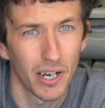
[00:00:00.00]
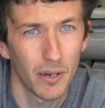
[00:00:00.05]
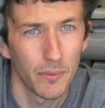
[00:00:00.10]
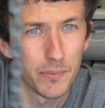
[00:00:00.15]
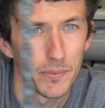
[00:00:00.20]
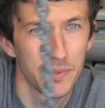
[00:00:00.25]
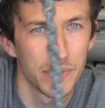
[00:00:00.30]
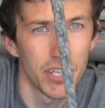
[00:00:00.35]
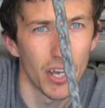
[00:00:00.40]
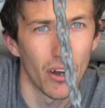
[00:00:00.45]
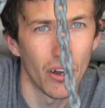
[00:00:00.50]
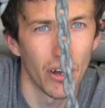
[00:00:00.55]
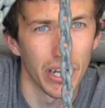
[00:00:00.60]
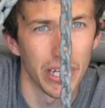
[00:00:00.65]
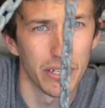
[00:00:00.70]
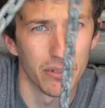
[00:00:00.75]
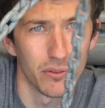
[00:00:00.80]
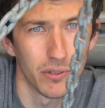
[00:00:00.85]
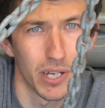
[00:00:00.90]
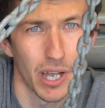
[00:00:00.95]
up tide
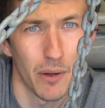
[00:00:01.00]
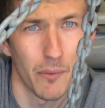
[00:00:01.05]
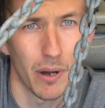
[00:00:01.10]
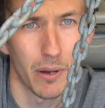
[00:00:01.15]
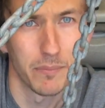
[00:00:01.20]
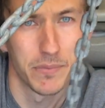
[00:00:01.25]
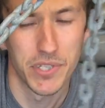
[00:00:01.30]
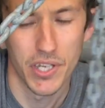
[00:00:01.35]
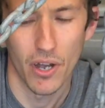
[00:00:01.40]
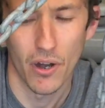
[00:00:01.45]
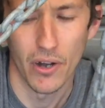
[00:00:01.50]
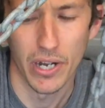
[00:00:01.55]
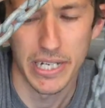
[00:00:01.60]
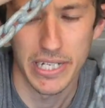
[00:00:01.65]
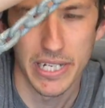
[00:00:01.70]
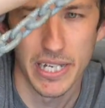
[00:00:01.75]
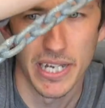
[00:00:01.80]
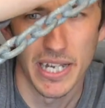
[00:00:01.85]
or go up tide,